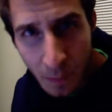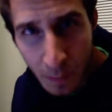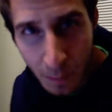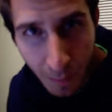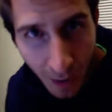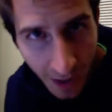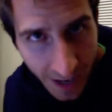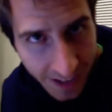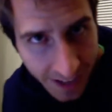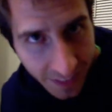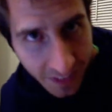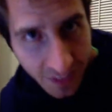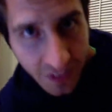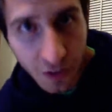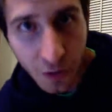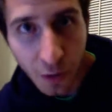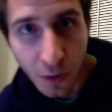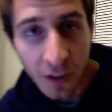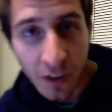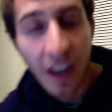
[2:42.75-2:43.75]
combine the
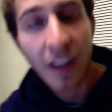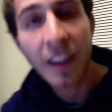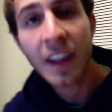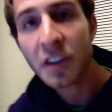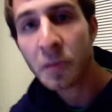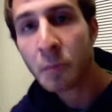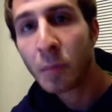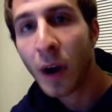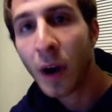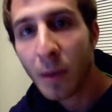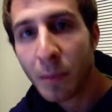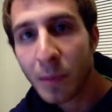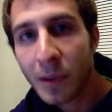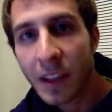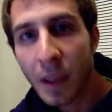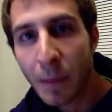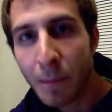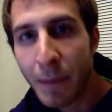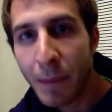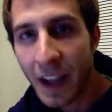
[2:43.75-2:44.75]
two, now that's
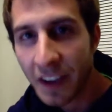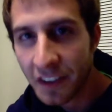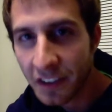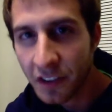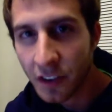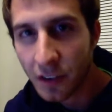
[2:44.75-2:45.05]
probably the best